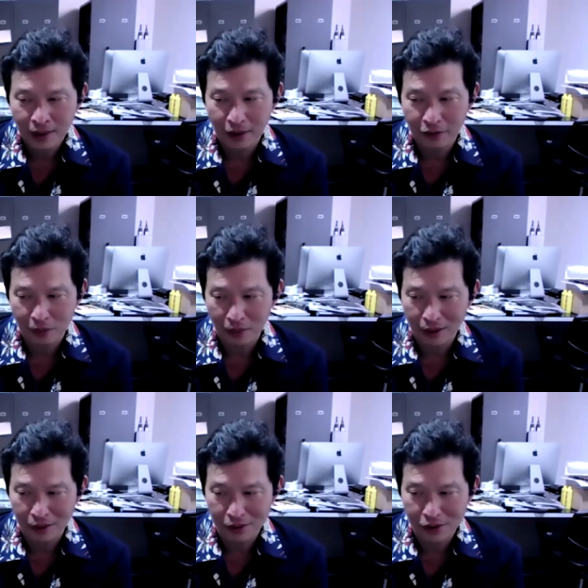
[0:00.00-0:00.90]
that for
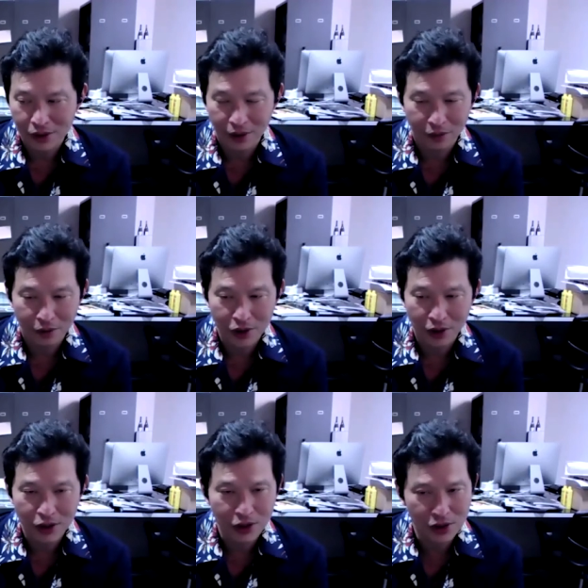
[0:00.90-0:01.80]
millennials and for
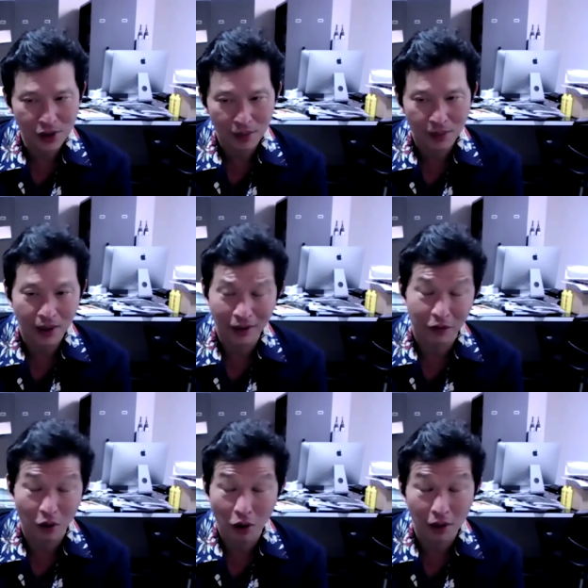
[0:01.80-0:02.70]
Generation Z, but I think
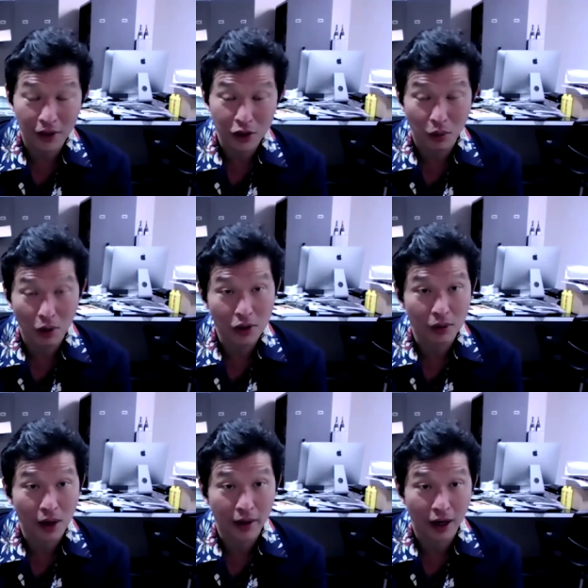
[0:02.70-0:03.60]
for all of us, we're
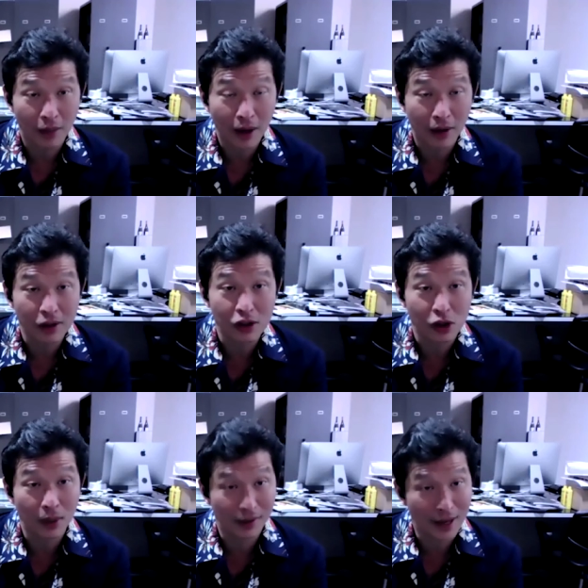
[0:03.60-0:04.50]
also talking about
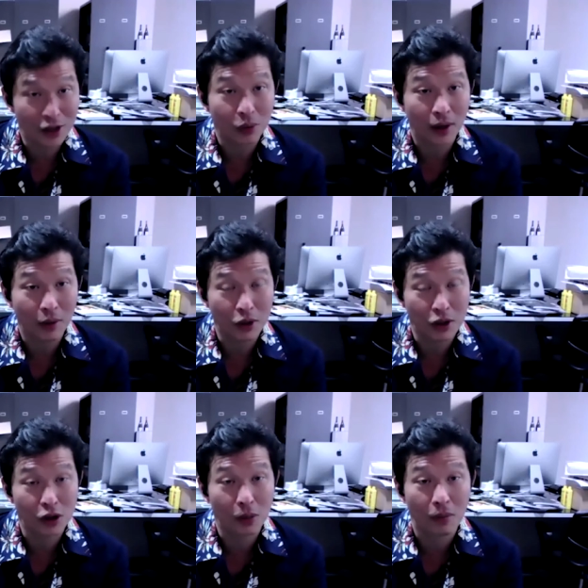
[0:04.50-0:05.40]
consuming less, right? Which
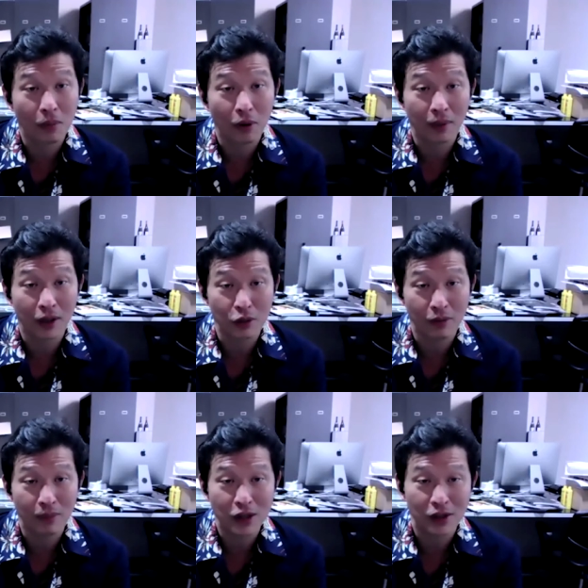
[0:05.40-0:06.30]
is super important because
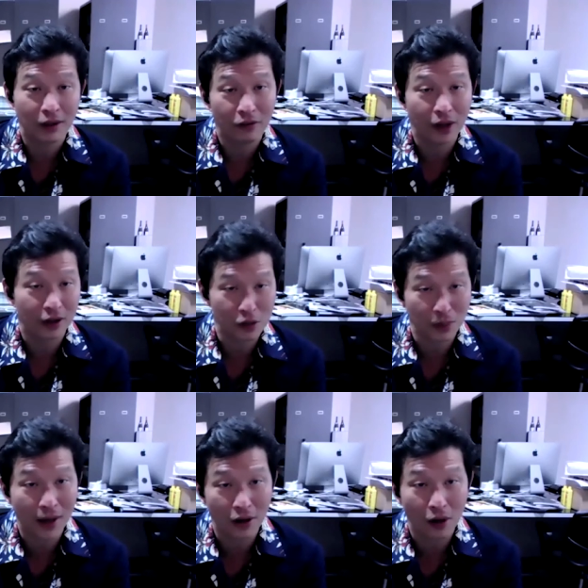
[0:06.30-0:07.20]
we basically fucked this
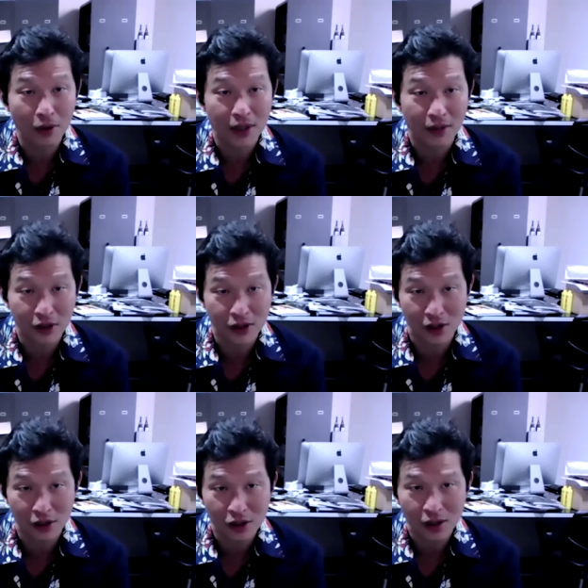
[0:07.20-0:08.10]
mm. planet almost out of
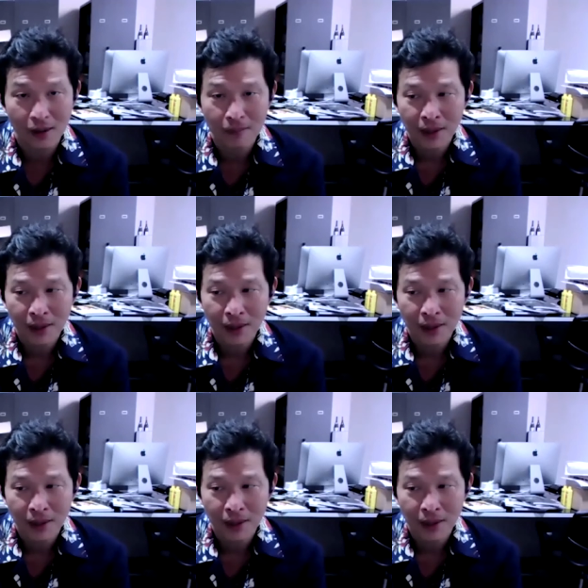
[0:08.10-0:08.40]
existence.